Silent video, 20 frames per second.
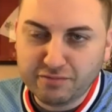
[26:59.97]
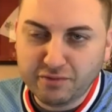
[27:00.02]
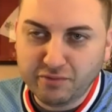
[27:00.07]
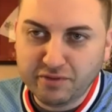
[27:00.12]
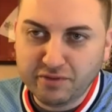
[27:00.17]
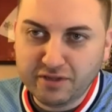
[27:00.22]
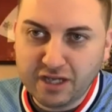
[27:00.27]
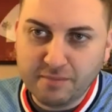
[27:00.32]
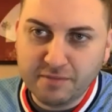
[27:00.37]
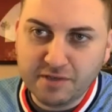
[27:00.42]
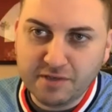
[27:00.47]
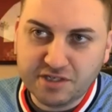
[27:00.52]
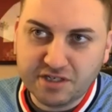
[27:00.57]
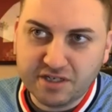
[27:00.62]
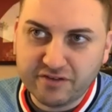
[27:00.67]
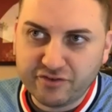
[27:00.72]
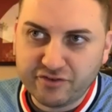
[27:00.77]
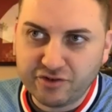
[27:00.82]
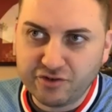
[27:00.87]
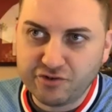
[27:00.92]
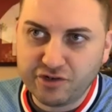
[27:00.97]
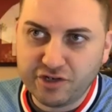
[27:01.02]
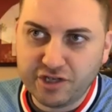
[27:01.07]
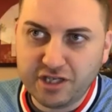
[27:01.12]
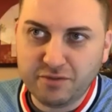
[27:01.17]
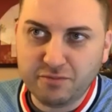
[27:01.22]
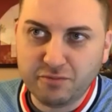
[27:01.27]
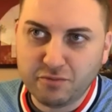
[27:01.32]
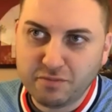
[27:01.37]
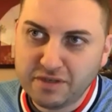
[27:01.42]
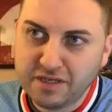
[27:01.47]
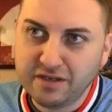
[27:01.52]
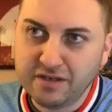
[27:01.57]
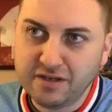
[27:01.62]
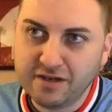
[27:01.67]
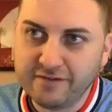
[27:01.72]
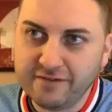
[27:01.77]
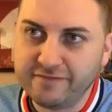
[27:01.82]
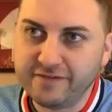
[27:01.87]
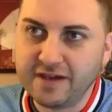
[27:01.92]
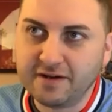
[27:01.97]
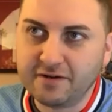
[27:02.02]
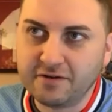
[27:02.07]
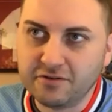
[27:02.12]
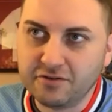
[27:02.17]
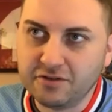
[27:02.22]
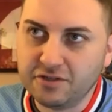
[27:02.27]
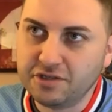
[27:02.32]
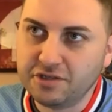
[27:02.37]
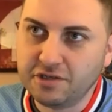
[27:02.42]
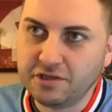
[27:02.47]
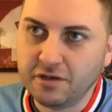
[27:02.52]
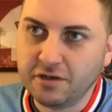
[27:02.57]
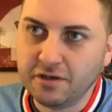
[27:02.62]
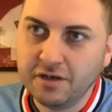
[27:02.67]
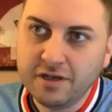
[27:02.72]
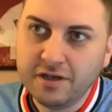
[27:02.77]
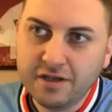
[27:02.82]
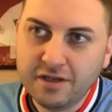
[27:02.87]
but with Tommy John surgery, he will be a non-factor this year.